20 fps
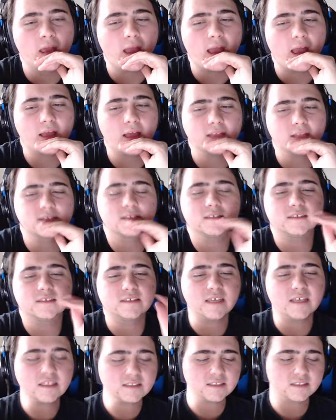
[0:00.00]
And
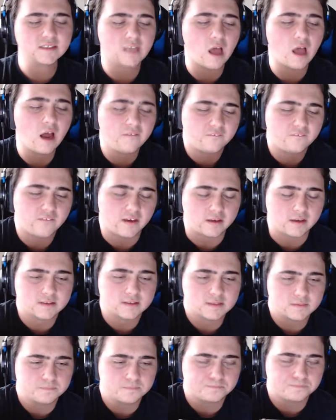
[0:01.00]
since this
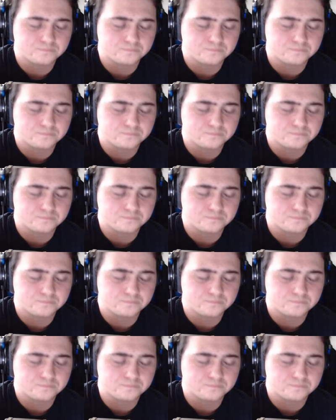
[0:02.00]
hotfix,